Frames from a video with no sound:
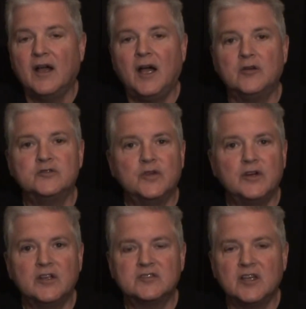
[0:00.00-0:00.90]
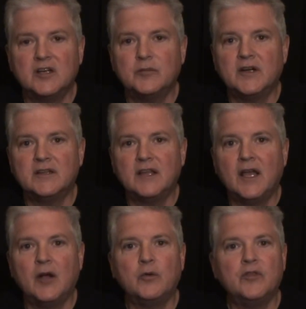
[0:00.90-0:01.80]
I was very excited about
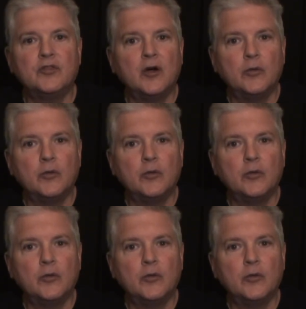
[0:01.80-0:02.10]
that. We thought